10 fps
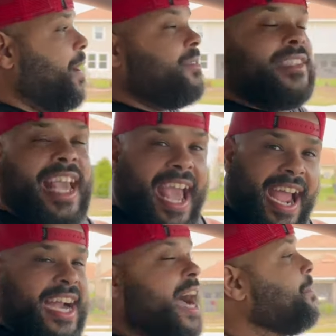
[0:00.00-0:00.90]
I'm
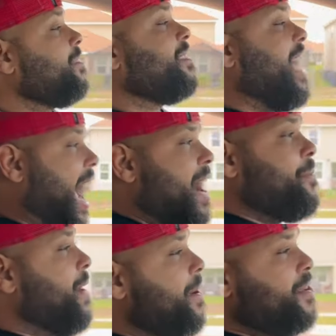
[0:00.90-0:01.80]
scared. I'm scared,
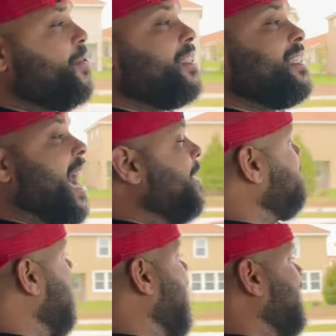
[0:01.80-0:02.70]
baby. You is not
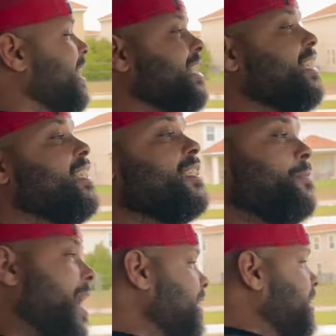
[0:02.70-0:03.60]
riding,
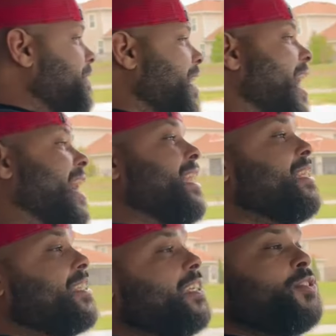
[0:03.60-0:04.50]
especially if I
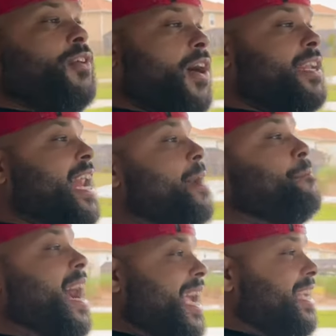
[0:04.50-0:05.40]
ain't controlling that
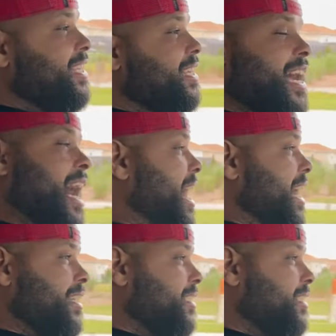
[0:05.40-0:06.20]
bike. Uh-uh.